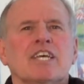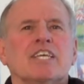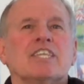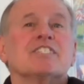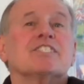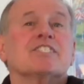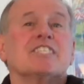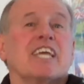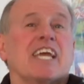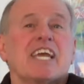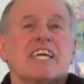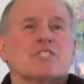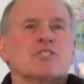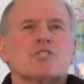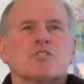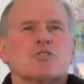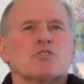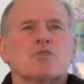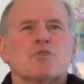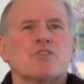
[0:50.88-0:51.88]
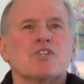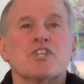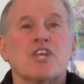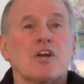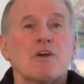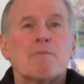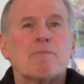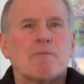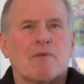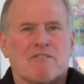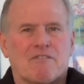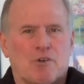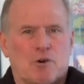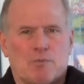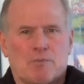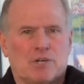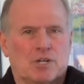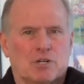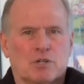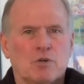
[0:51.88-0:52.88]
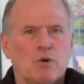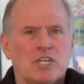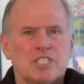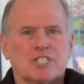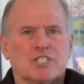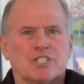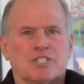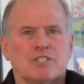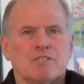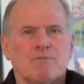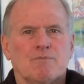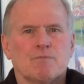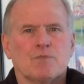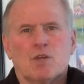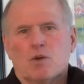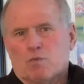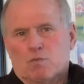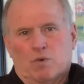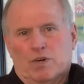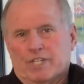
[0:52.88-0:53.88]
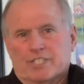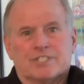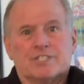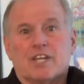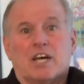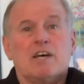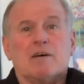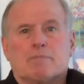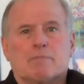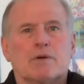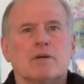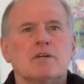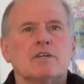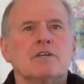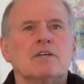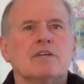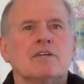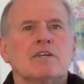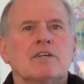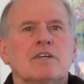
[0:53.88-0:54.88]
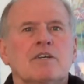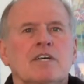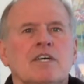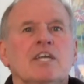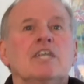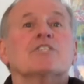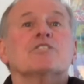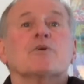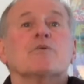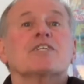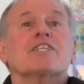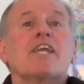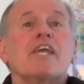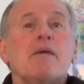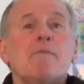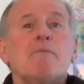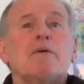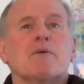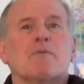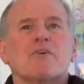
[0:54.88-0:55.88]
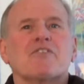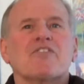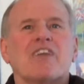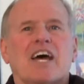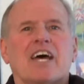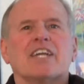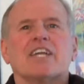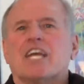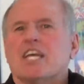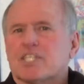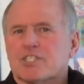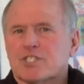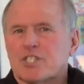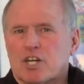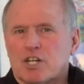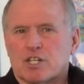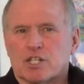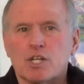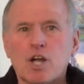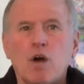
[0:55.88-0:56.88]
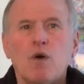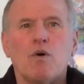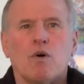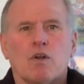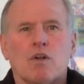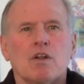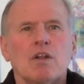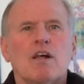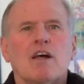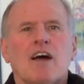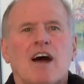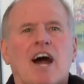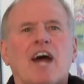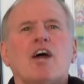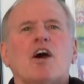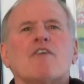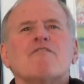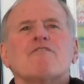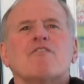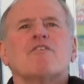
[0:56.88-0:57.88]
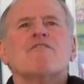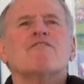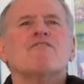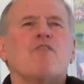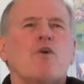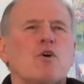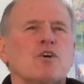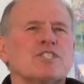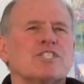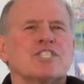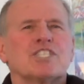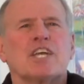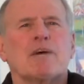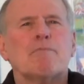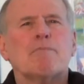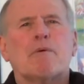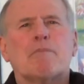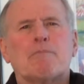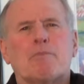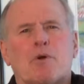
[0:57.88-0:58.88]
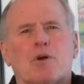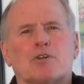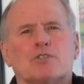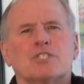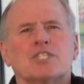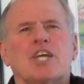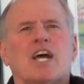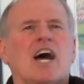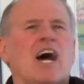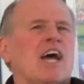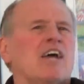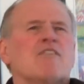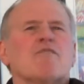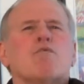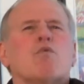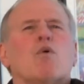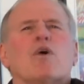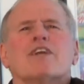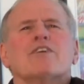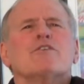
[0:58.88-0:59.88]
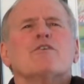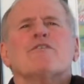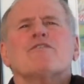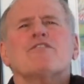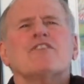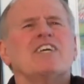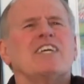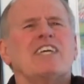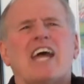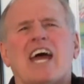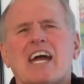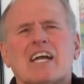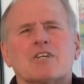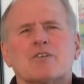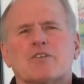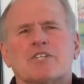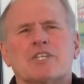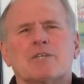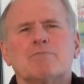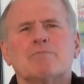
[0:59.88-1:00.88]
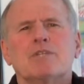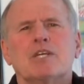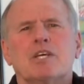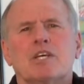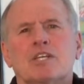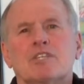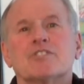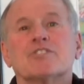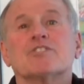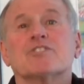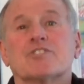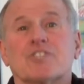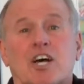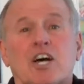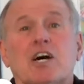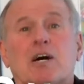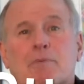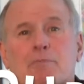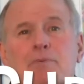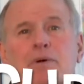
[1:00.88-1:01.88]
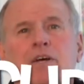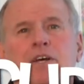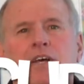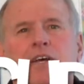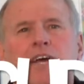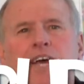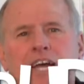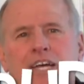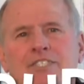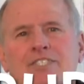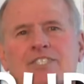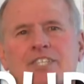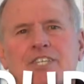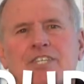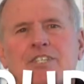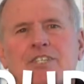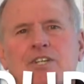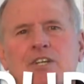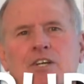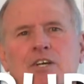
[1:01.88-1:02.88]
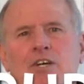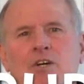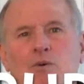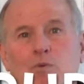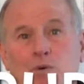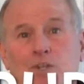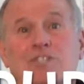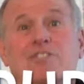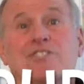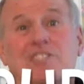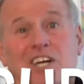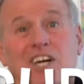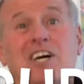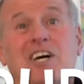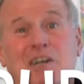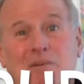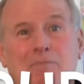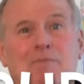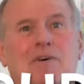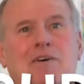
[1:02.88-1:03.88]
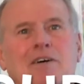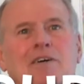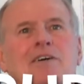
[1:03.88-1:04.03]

is the answer to their proverbial question, what is up? So in keeping with that as our goal, I offer a 4-step approach I have wonderfully acronymed SUPP, as in, what's up?